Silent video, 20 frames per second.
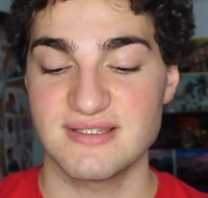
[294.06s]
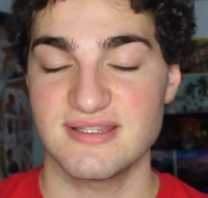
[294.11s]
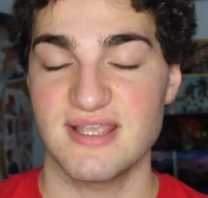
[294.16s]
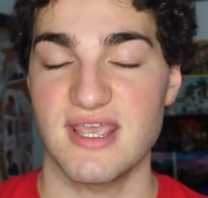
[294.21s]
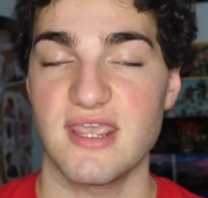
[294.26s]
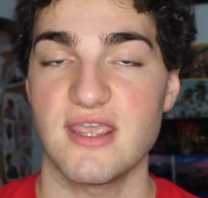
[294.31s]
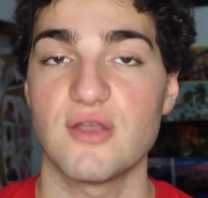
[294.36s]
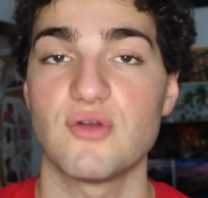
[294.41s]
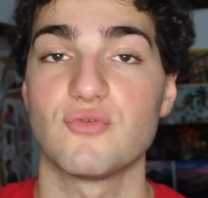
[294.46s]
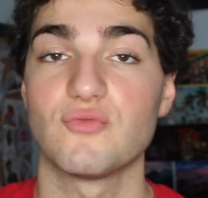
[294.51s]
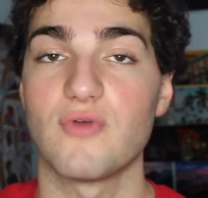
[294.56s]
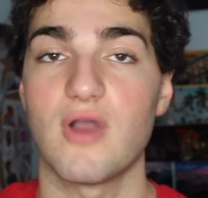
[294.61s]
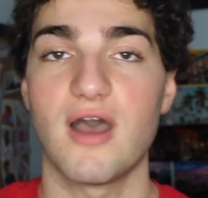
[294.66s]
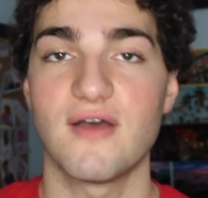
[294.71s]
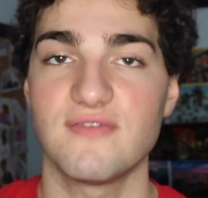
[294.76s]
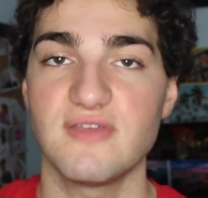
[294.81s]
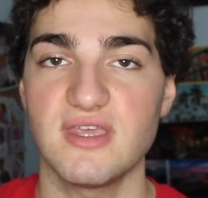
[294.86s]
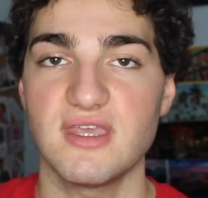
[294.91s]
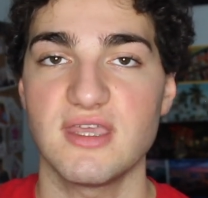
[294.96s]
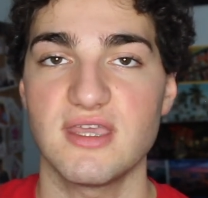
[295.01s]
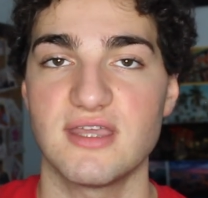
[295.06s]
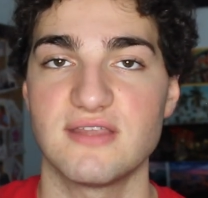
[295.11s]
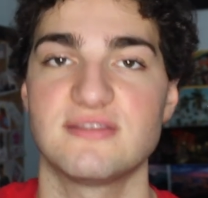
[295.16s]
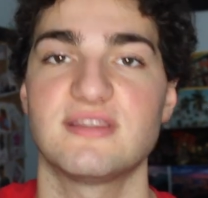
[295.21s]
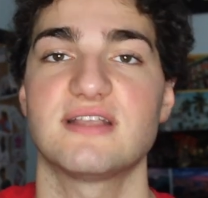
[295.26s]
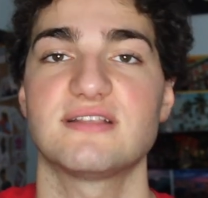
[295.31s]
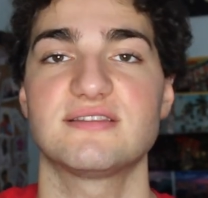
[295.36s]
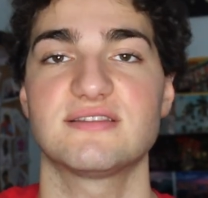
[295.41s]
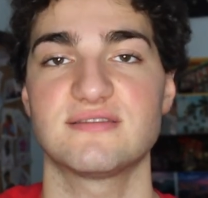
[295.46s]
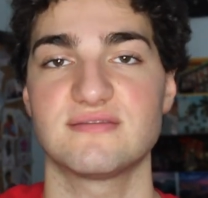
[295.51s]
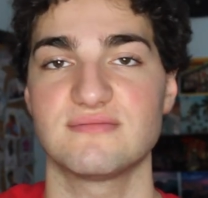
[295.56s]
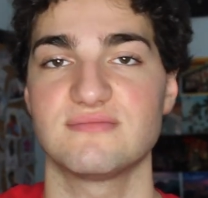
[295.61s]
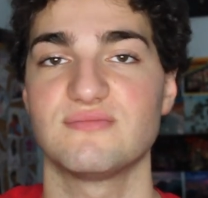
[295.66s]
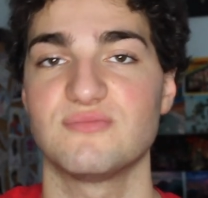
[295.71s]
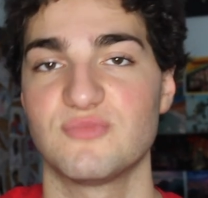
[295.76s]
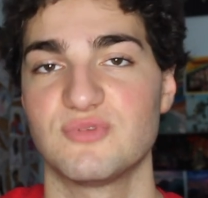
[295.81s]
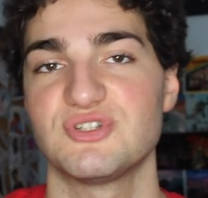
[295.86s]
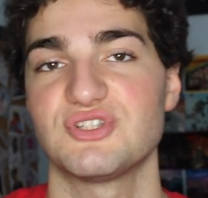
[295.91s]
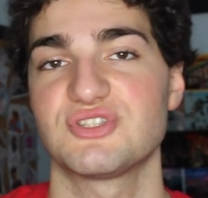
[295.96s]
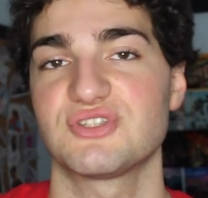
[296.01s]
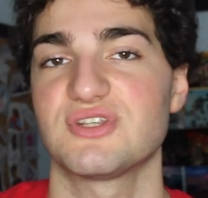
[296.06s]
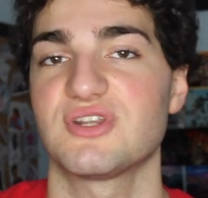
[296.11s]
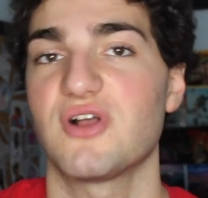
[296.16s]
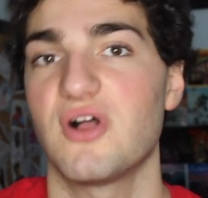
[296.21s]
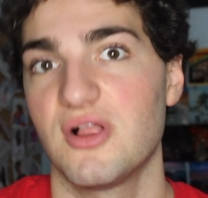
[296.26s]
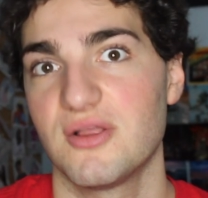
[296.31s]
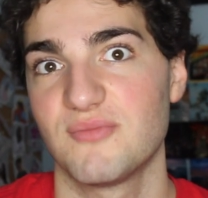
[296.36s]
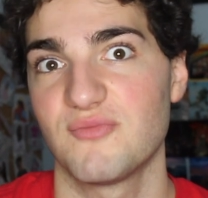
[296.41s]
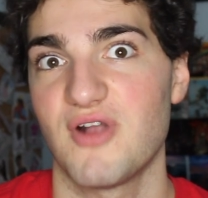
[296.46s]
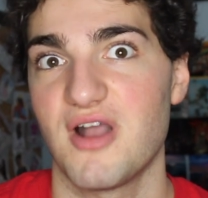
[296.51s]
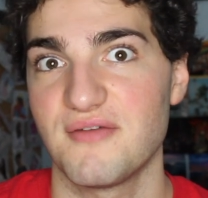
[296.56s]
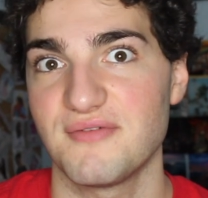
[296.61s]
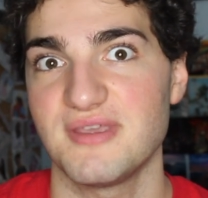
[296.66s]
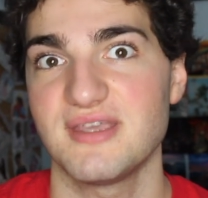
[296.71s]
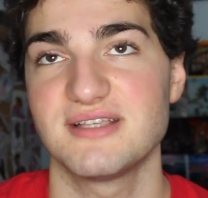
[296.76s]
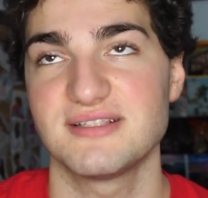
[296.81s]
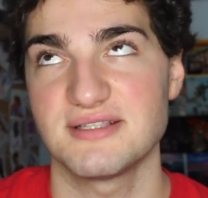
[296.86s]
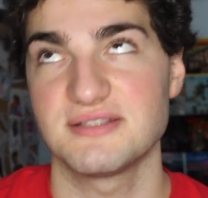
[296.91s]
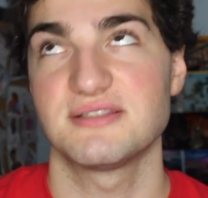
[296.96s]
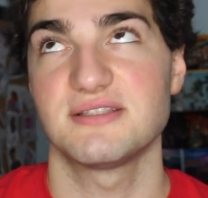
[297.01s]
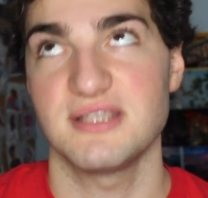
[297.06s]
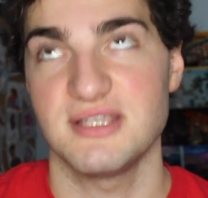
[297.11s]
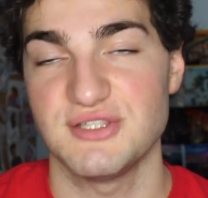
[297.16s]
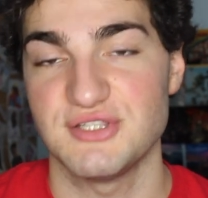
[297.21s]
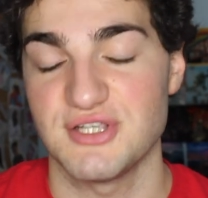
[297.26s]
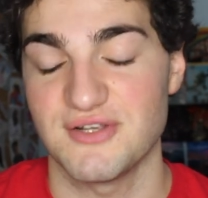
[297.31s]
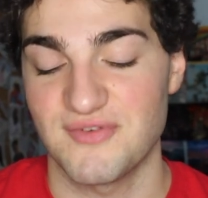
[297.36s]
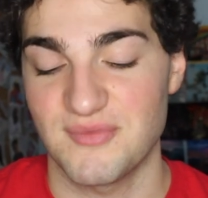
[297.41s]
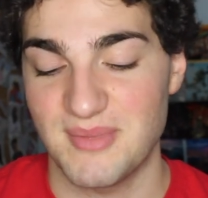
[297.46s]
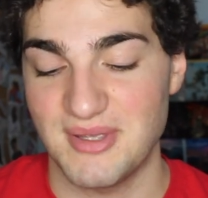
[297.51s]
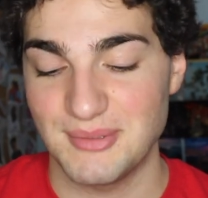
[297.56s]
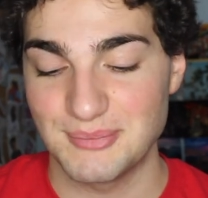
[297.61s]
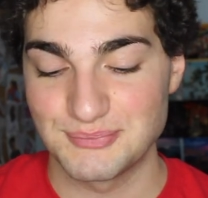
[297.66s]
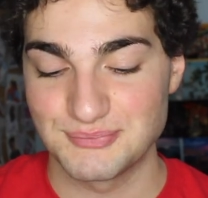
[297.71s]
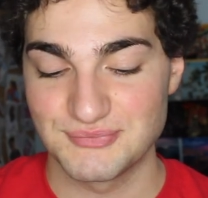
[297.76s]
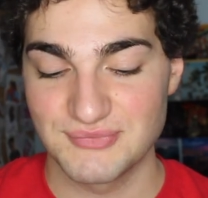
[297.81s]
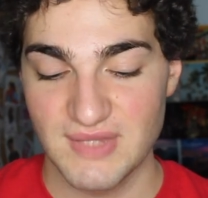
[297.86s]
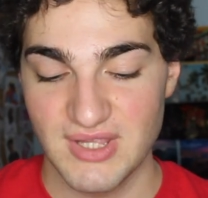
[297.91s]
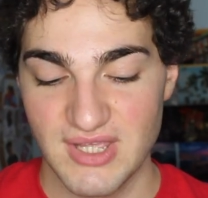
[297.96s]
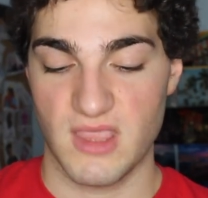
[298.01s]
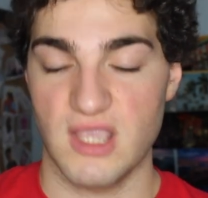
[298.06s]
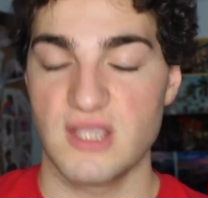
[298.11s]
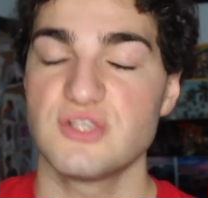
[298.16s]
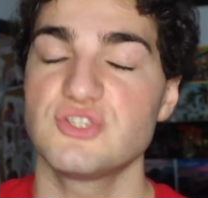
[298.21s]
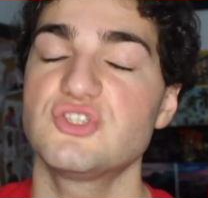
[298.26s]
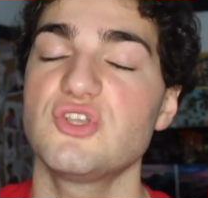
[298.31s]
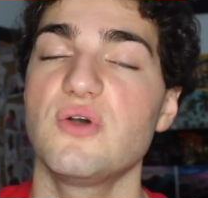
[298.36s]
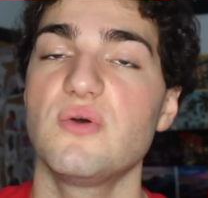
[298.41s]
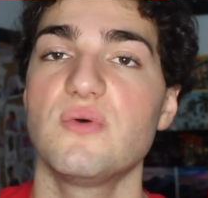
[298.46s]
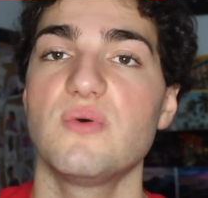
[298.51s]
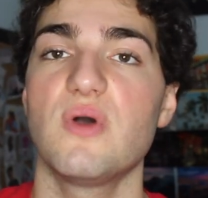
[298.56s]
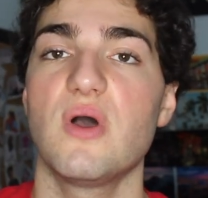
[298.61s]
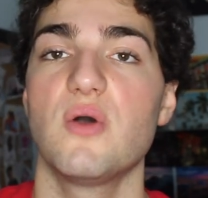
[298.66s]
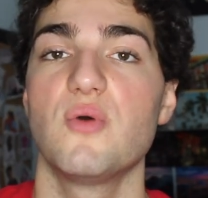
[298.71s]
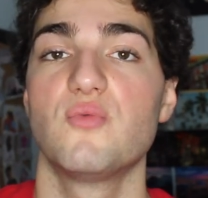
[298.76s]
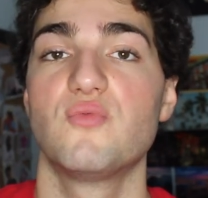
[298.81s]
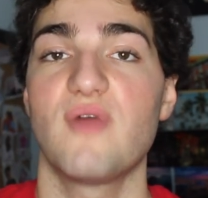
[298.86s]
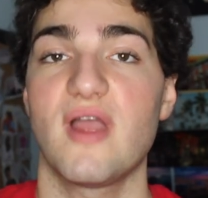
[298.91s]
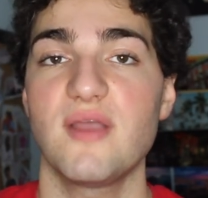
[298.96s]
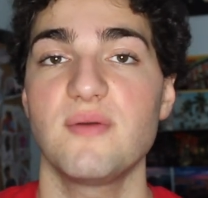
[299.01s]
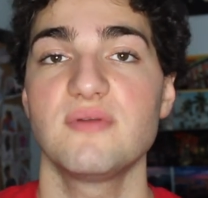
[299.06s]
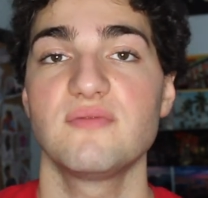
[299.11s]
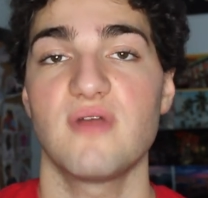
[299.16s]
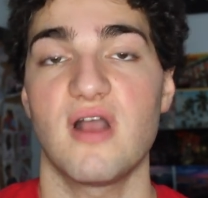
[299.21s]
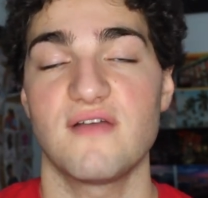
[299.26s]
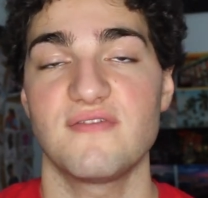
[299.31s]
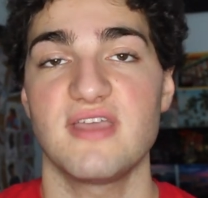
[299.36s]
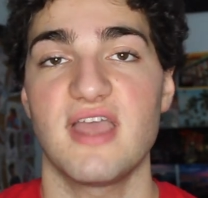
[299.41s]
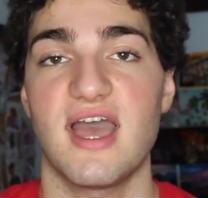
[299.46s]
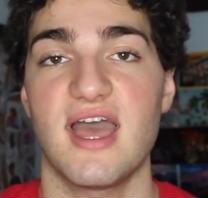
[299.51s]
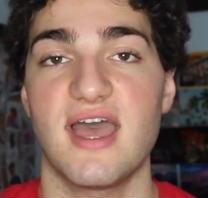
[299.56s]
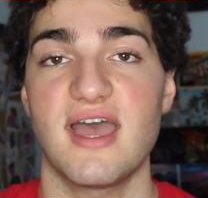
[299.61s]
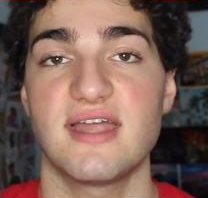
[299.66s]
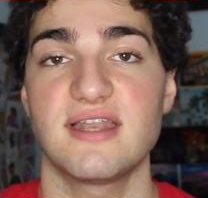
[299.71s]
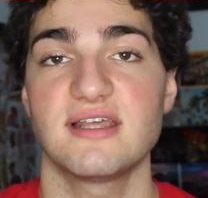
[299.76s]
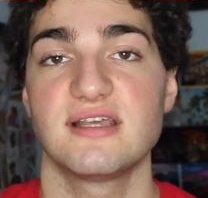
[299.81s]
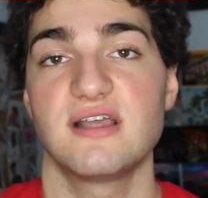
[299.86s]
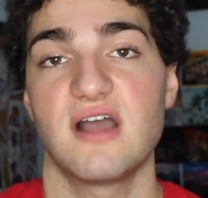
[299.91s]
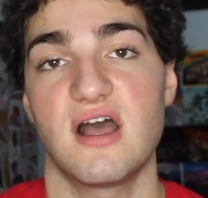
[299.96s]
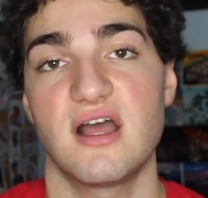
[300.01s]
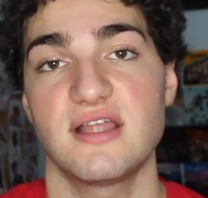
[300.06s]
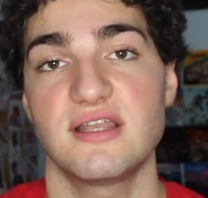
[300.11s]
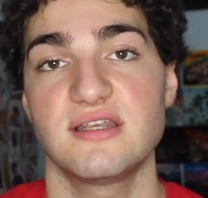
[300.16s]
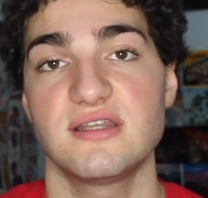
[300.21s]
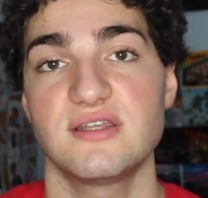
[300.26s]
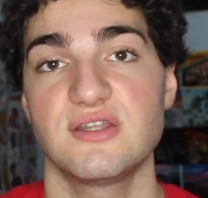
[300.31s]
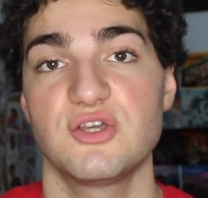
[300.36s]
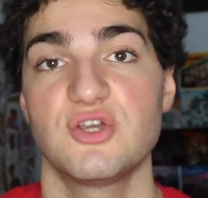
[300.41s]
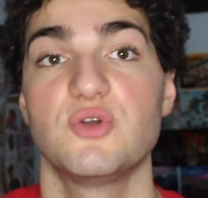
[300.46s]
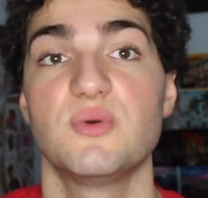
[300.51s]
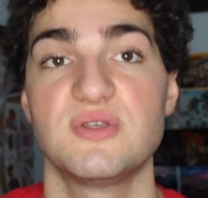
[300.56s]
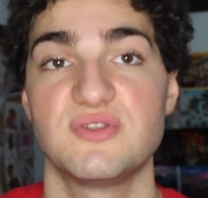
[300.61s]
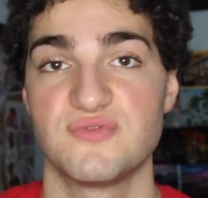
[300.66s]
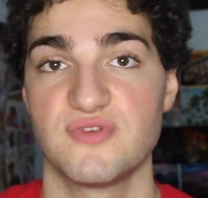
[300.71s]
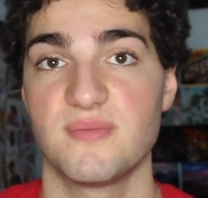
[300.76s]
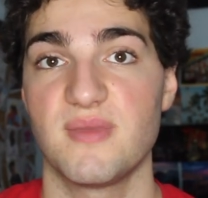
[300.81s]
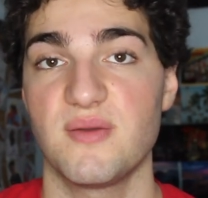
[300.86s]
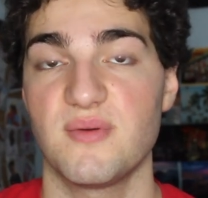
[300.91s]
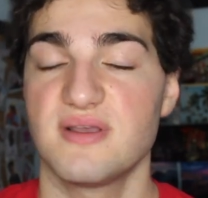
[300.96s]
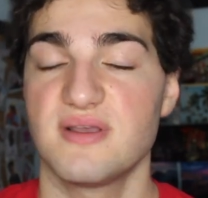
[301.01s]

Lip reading: say Ravi, and that's, we're just going to call him Ravi because it's easier for me. So right when Ravi had gotten who his roommate